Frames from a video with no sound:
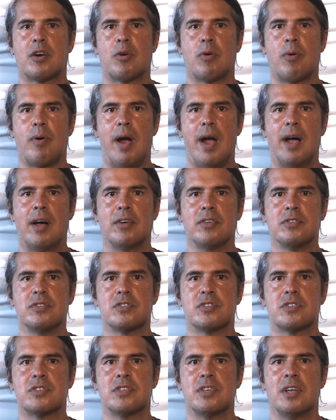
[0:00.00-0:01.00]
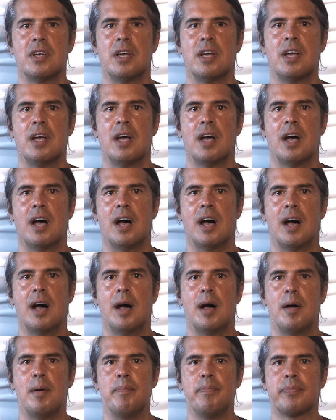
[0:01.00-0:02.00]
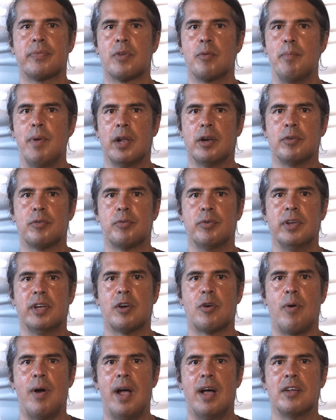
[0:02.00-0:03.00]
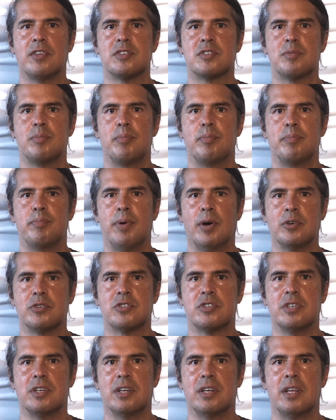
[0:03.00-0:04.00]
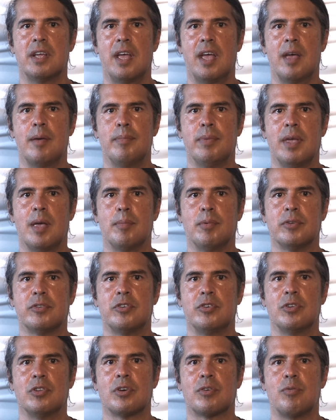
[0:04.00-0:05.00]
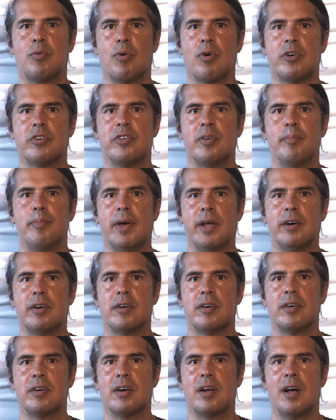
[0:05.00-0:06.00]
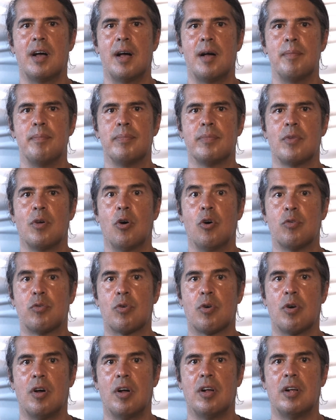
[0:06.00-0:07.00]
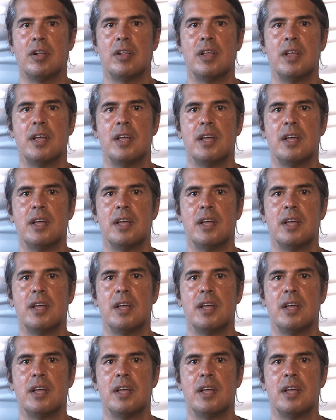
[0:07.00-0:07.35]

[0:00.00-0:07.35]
crowns, metal-free crowns, posted, and be able to look forward to better overall